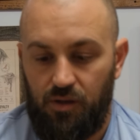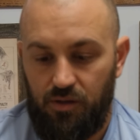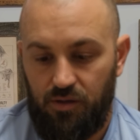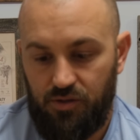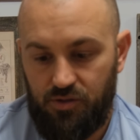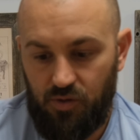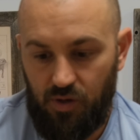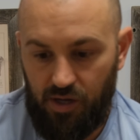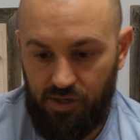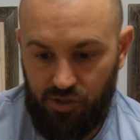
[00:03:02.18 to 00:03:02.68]

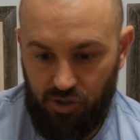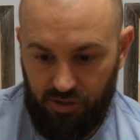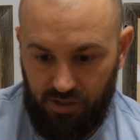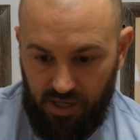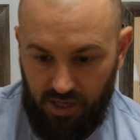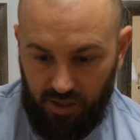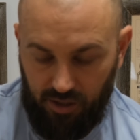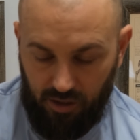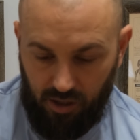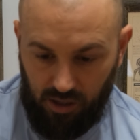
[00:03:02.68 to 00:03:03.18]
So as you're
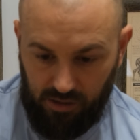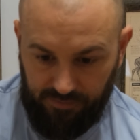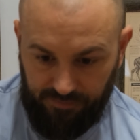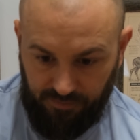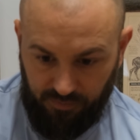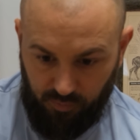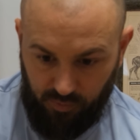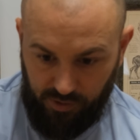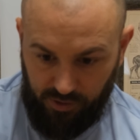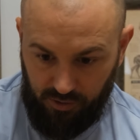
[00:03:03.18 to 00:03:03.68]
taking off,
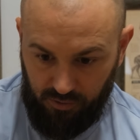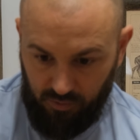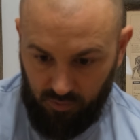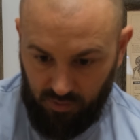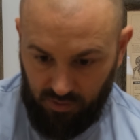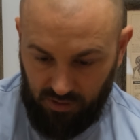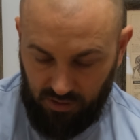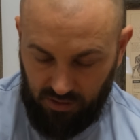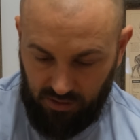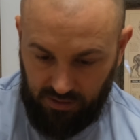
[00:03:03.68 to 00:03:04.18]
when
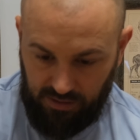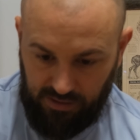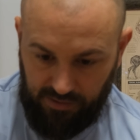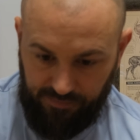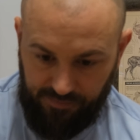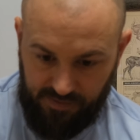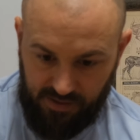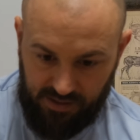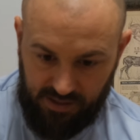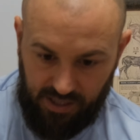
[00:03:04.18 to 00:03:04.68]
you
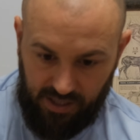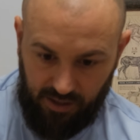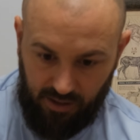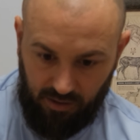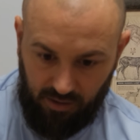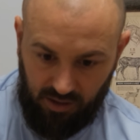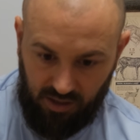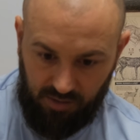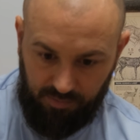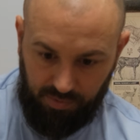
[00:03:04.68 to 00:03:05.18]
lift the
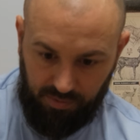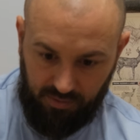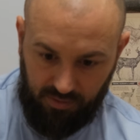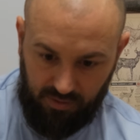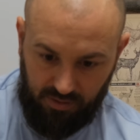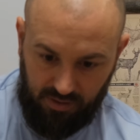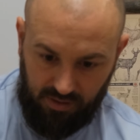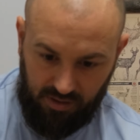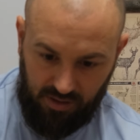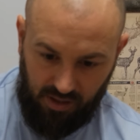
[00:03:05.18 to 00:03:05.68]
tail up
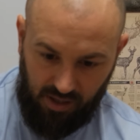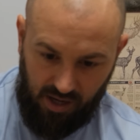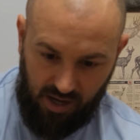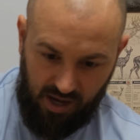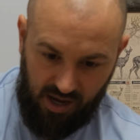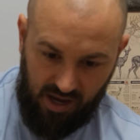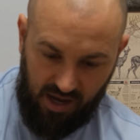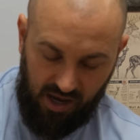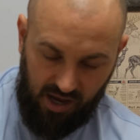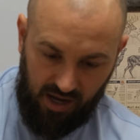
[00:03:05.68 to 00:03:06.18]

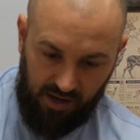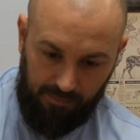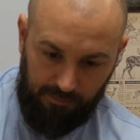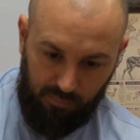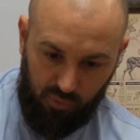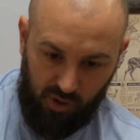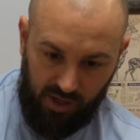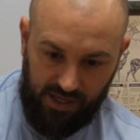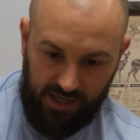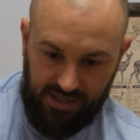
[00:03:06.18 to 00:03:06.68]
and
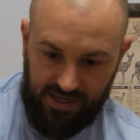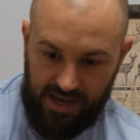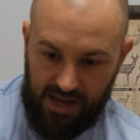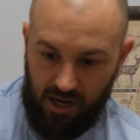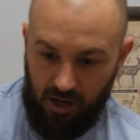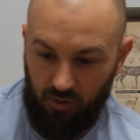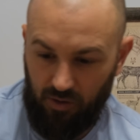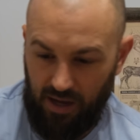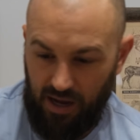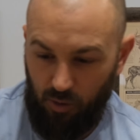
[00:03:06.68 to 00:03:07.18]
bring it
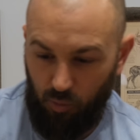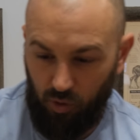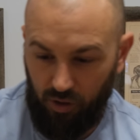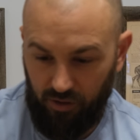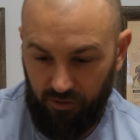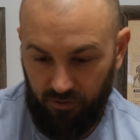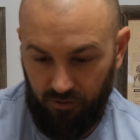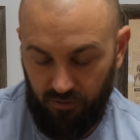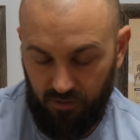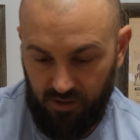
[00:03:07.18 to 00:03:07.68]
down, I want to
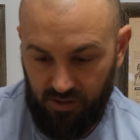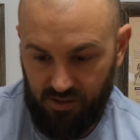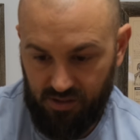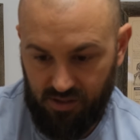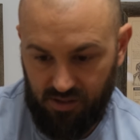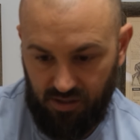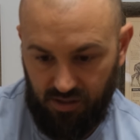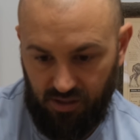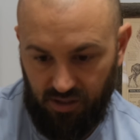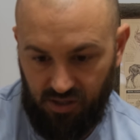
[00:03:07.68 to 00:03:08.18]
do
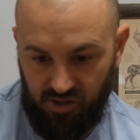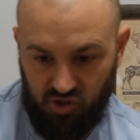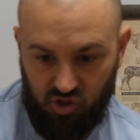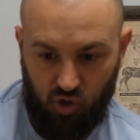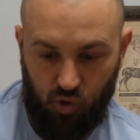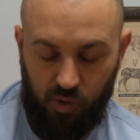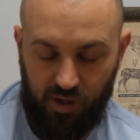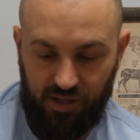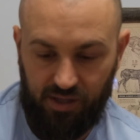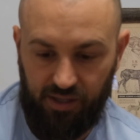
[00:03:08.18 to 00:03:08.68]
this as
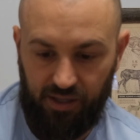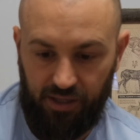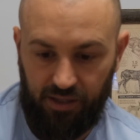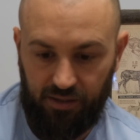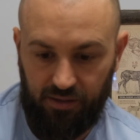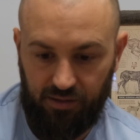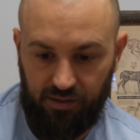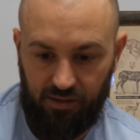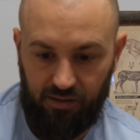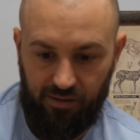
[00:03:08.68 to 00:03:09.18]
quickly
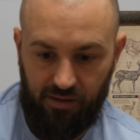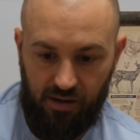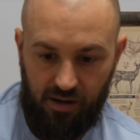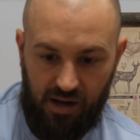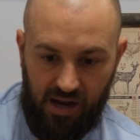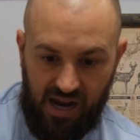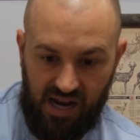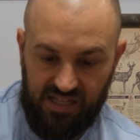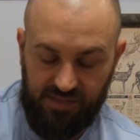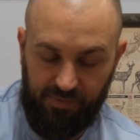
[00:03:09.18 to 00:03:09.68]

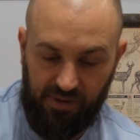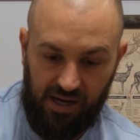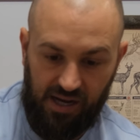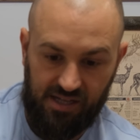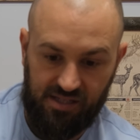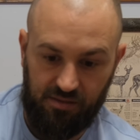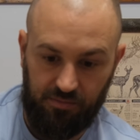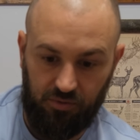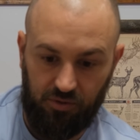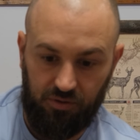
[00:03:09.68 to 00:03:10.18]
as
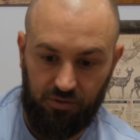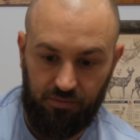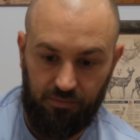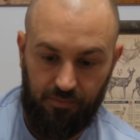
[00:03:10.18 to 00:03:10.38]
possible.